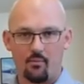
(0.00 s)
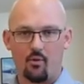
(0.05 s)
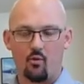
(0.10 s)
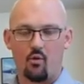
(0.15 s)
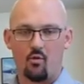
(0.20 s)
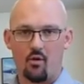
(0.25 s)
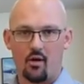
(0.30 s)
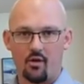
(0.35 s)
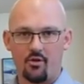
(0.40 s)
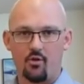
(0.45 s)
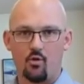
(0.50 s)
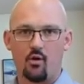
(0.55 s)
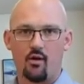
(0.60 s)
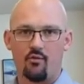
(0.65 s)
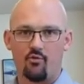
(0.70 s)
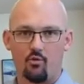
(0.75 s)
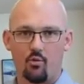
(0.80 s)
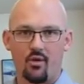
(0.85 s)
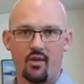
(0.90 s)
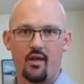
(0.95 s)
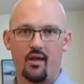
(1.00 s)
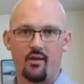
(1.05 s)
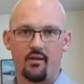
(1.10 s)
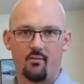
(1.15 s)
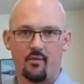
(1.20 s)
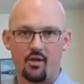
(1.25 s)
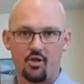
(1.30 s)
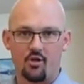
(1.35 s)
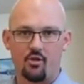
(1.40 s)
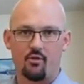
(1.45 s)
And we want to do whatever we can to
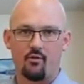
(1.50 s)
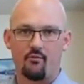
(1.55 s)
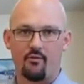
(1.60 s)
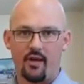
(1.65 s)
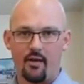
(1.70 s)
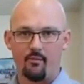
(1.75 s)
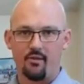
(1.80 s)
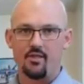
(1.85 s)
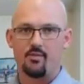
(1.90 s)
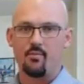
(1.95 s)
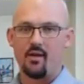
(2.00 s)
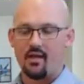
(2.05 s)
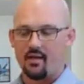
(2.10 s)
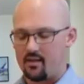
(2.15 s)
make sure that families make